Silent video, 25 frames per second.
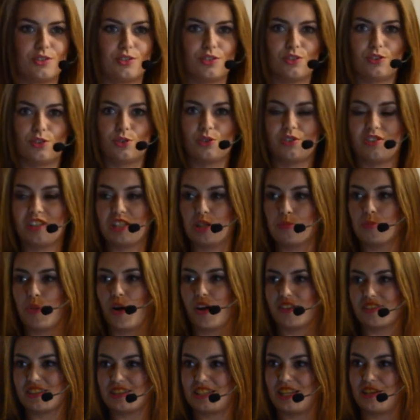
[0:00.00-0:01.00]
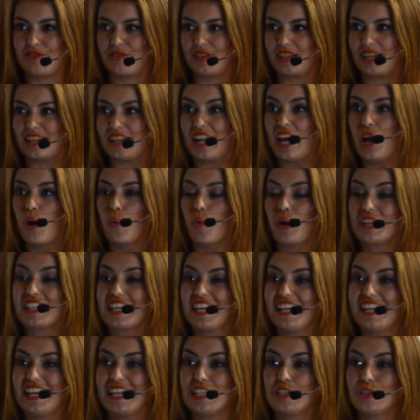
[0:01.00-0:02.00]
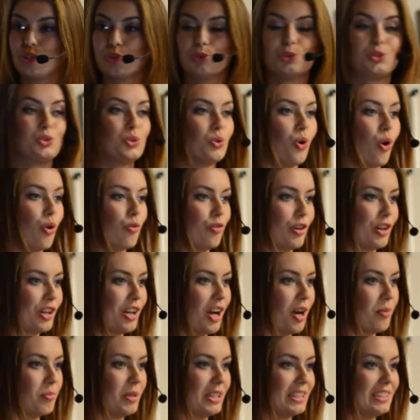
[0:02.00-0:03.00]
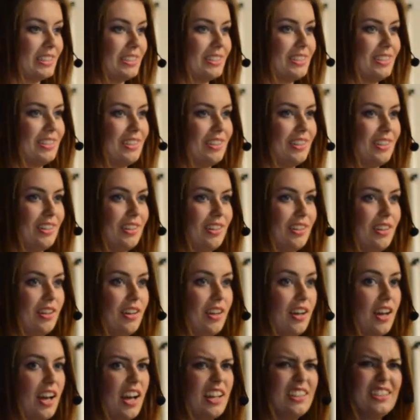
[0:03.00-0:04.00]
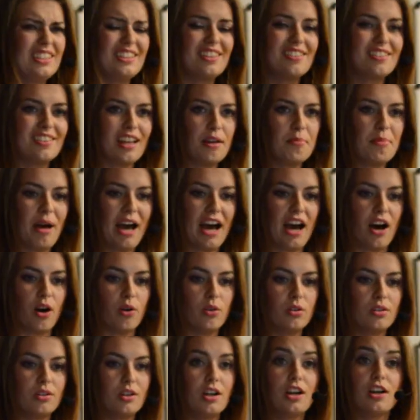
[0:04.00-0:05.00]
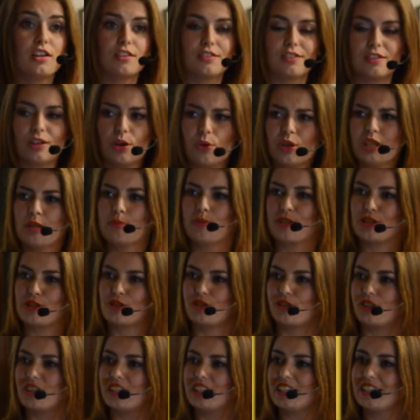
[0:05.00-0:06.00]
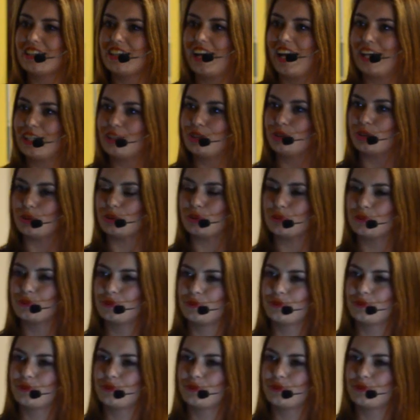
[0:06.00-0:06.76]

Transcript: to see the positive in it? What can I do to overcome it? And then somehow, slowly but surely, I do.